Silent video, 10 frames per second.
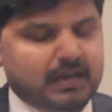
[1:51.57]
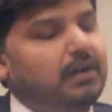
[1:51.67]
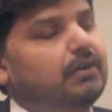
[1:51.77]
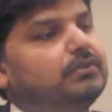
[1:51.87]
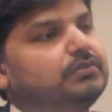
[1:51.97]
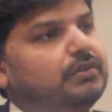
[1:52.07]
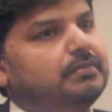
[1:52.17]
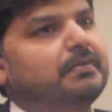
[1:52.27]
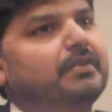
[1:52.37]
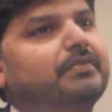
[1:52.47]
and
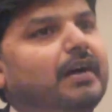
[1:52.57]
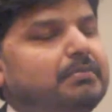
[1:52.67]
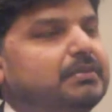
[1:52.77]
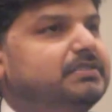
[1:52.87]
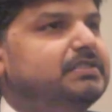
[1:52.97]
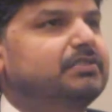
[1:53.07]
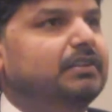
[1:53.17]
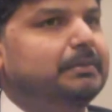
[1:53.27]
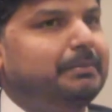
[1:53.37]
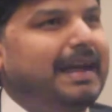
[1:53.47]
also a pharmacist
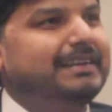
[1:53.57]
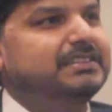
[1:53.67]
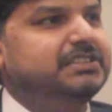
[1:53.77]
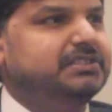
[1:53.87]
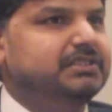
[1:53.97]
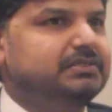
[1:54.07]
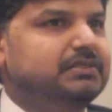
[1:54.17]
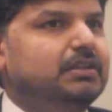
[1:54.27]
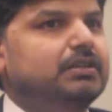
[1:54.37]
or the practitioner